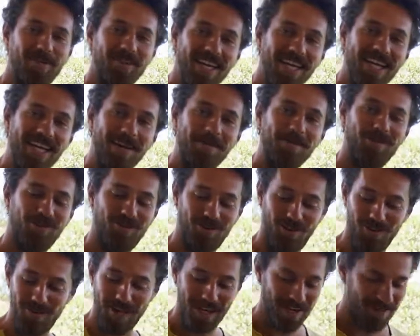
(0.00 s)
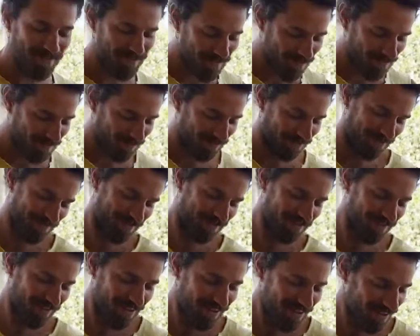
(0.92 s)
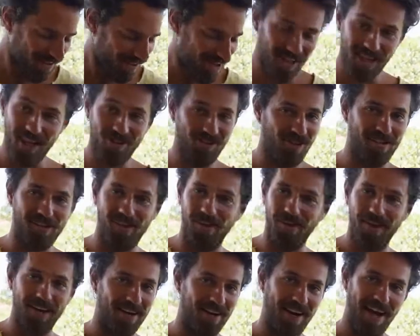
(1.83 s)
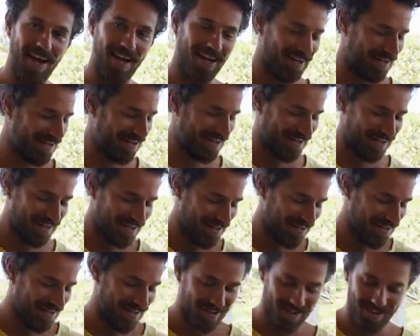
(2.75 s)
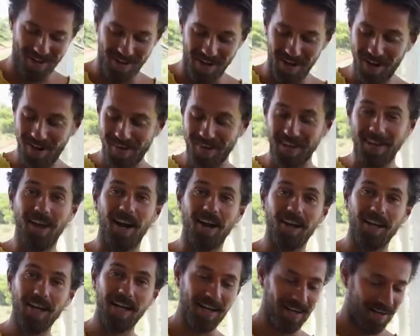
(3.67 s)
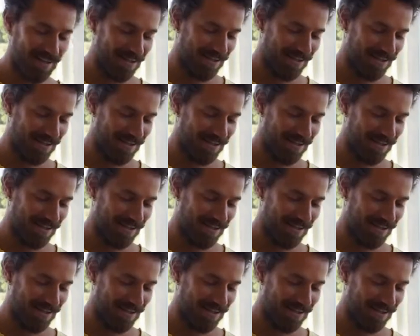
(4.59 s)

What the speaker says: like kimchi should be. Let's just do it, all right? So here's the garlic.